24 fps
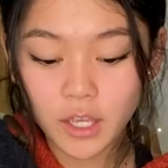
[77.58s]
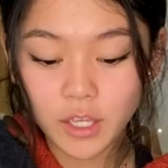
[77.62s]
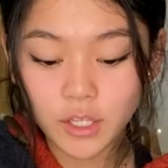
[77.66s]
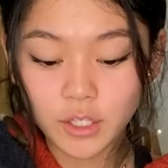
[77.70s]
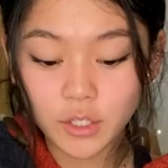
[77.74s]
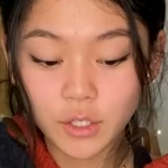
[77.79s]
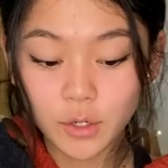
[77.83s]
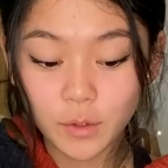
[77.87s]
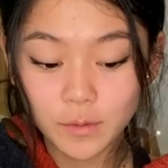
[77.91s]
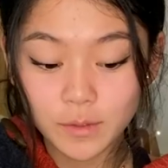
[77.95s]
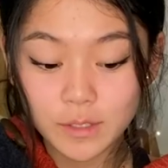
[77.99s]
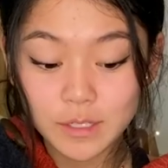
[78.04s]
you
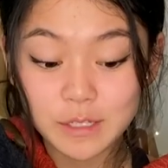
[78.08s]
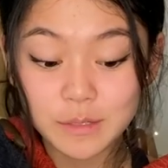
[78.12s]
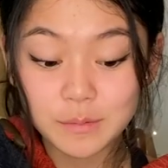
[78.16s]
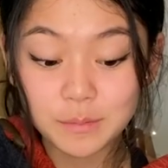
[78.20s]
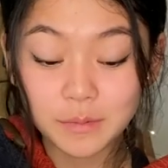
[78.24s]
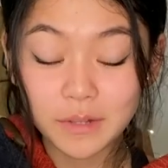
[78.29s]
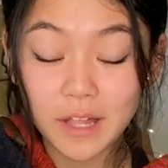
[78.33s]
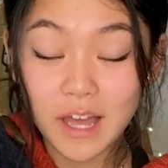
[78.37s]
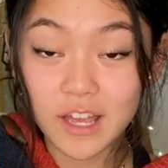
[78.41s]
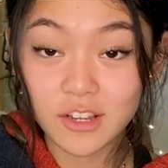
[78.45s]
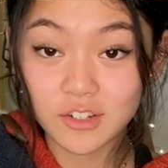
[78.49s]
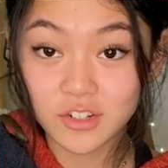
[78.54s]
don't
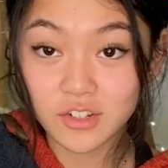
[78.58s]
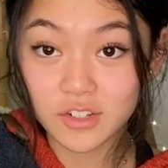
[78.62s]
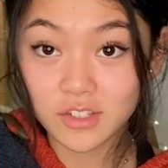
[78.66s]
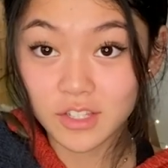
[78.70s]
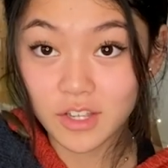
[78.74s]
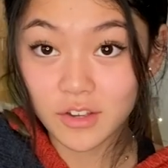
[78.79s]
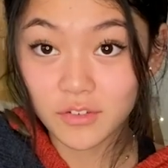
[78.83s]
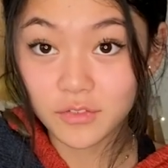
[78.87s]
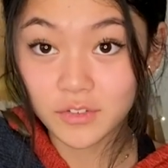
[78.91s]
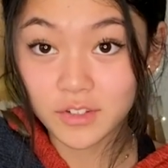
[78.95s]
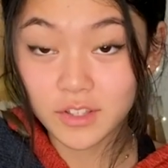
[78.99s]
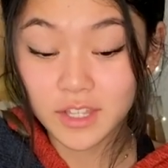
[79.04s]
splash
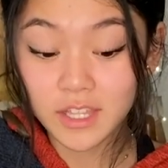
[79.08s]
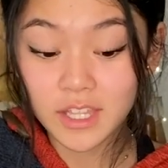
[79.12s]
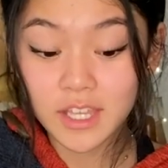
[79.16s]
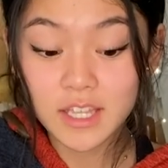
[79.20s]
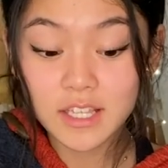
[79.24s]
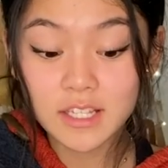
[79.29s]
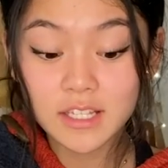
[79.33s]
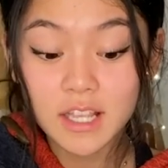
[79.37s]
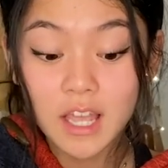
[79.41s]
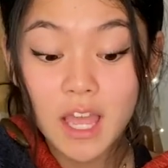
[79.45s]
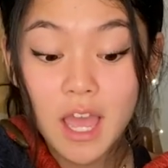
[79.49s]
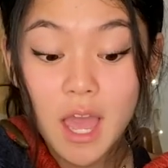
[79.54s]
yourself with
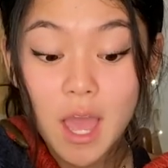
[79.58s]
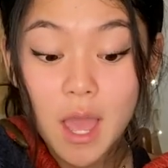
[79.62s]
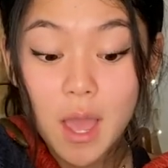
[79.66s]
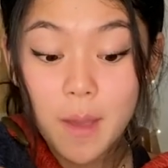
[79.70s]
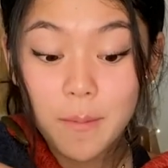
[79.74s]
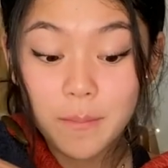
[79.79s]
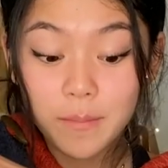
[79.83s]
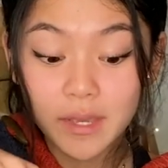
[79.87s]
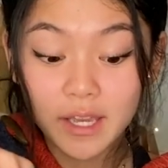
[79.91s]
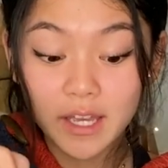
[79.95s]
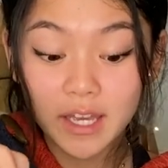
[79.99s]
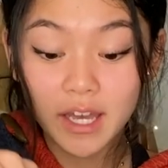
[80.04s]
this
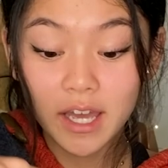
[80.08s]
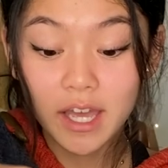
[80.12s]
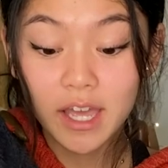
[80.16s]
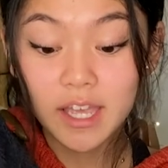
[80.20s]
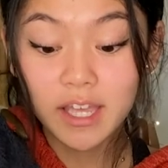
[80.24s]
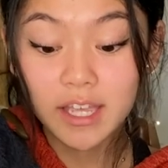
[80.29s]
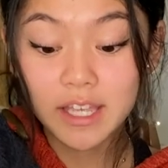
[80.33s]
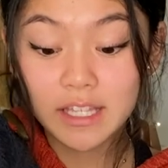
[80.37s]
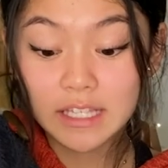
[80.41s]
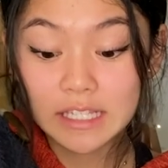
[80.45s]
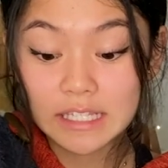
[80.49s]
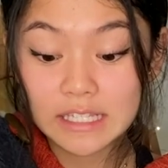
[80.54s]

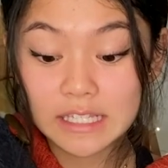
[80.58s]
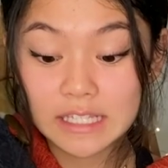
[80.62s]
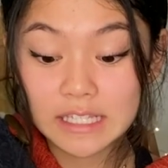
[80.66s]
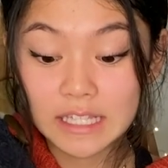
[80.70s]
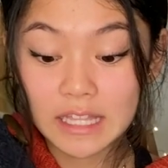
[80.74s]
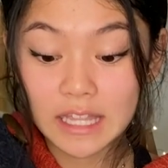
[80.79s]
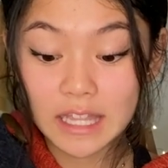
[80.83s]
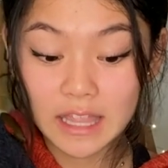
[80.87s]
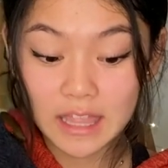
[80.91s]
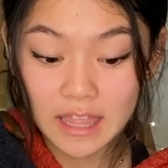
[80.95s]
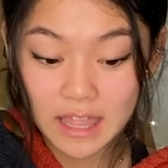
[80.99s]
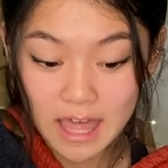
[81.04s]
because
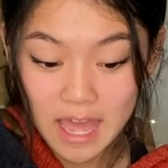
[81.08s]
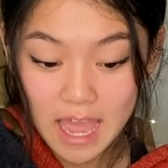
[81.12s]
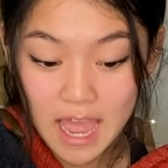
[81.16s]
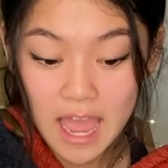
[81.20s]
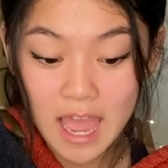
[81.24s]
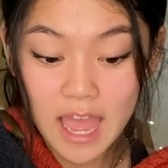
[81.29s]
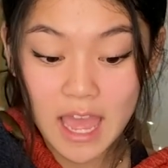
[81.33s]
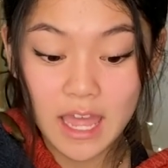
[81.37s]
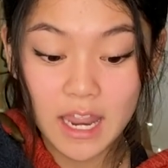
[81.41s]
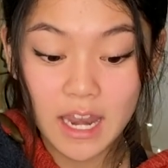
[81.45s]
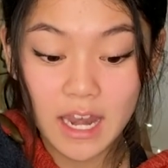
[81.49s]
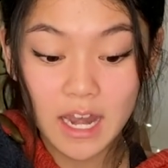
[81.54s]

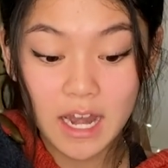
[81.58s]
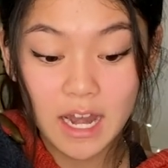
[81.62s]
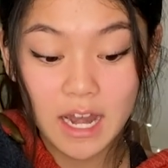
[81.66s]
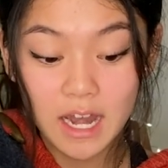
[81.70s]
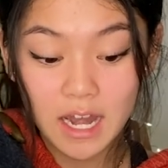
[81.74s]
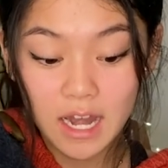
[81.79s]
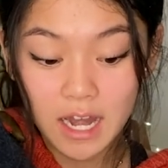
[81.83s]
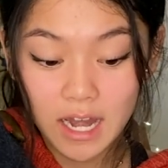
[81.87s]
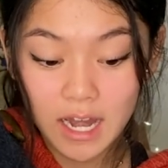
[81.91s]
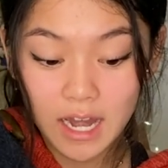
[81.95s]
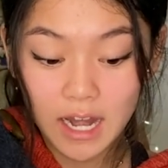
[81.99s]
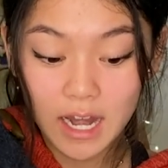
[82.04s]
that
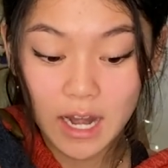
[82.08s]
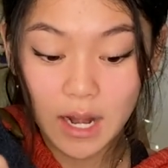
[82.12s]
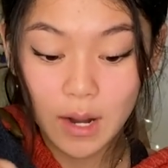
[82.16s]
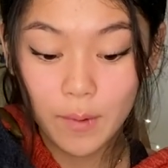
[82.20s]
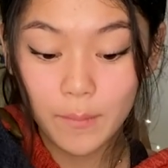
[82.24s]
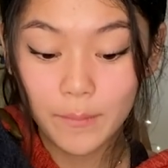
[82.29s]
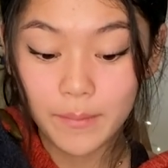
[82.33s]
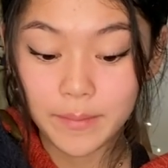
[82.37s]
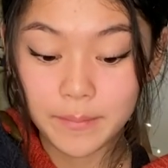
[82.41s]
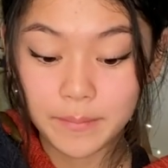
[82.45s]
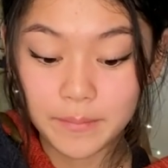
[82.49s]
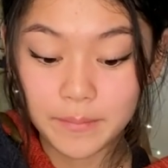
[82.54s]
would